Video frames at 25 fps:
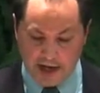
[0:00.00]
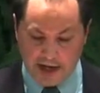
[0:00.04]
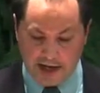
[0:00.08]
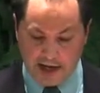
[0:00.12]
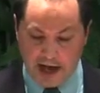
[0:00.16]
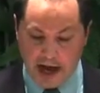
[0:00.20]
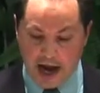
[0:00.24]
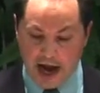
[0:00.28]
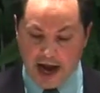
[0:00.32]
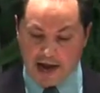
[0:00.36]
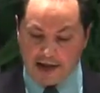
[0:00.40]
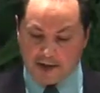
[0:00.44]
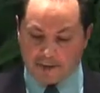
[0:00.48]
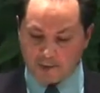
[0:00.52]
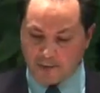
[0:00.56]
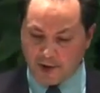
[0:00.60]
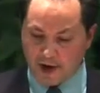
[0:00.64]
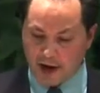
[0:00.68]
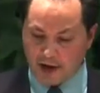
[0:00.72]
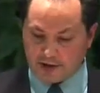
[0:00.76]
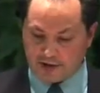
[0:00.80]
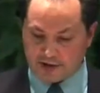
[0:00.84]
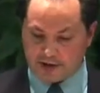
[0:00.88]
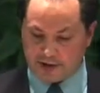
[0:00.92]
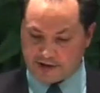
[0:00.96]
Non
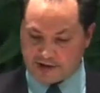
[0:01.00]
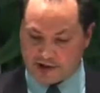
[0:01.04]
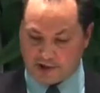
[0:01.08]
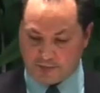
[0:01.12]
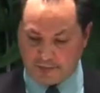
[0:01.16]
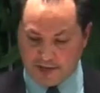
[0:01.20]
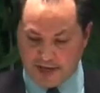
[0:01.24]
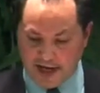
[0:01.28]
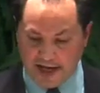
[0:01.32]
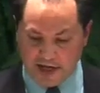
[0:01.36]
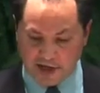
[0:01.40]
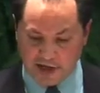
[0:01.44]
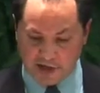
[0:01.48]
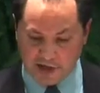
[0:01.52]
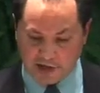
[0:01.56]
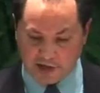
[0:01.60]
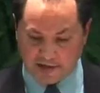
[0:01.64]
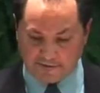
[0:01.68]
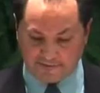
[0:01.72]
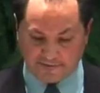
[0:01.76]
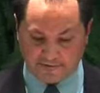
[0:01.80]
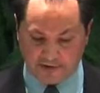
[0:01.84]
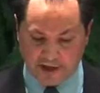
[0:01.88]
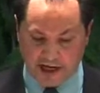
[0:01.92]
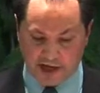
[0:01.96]
participation
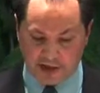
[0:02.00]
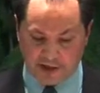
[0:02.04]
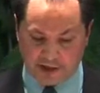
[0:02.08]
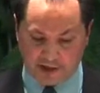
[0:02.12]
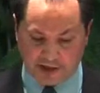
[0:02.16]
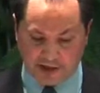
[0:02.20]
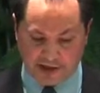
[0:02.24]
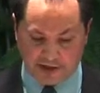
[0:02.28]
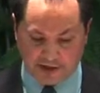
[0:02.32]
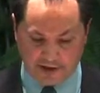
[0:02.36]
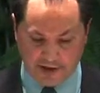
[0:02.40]
in fleshly